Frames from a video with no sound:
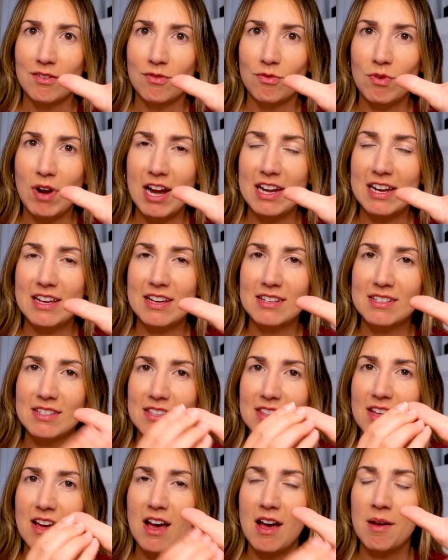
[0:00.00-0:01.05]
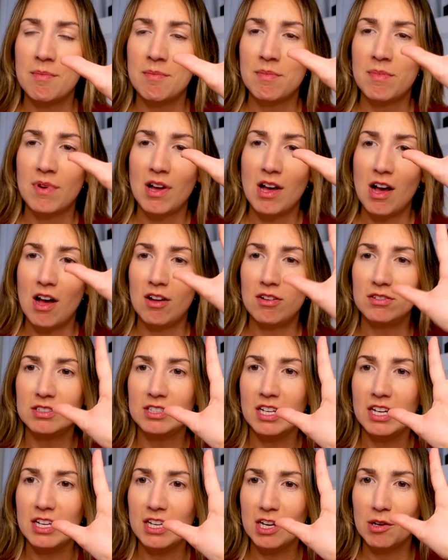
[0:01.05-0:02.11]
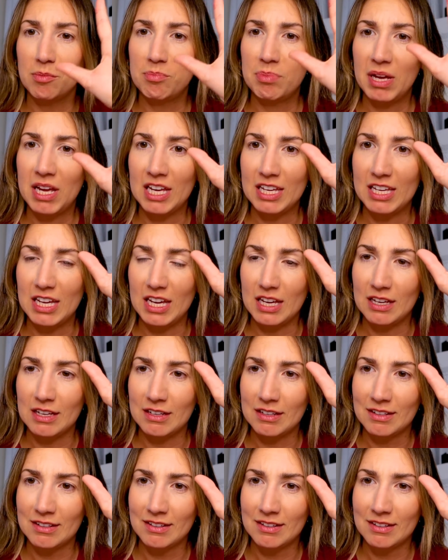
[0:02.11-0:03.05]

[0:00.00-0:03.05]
radius thumb ulna, your pinky.